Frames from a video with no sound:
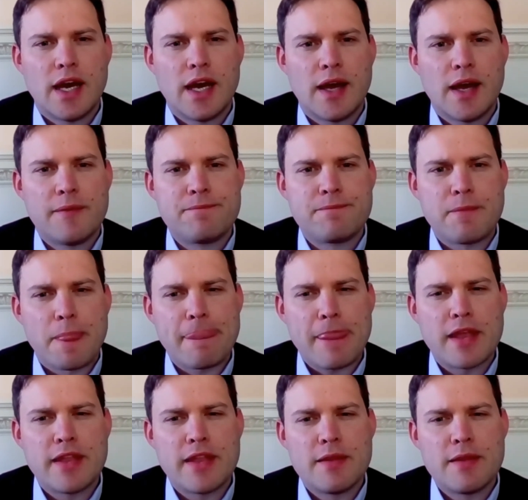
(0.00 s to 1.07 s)
And
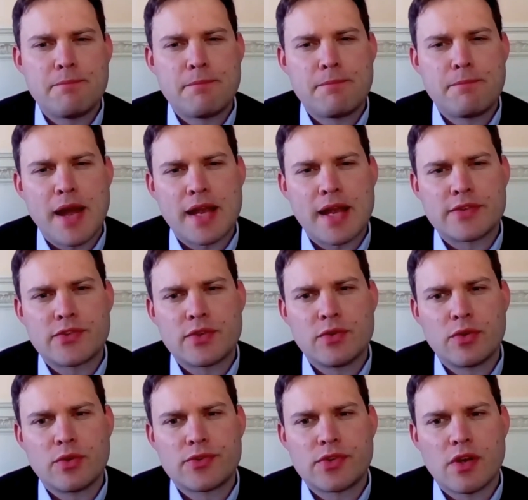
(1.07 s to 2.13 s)
then the banks can
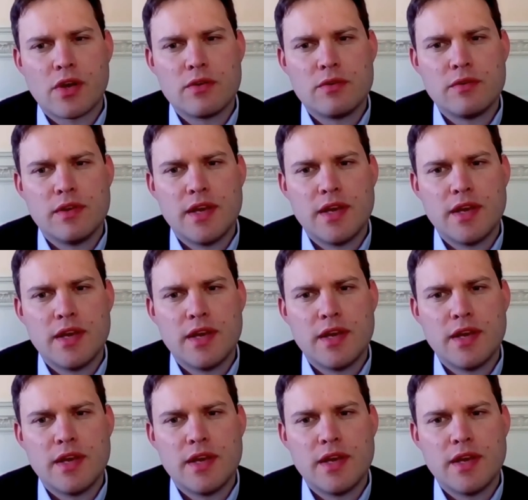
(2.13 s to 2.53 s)
also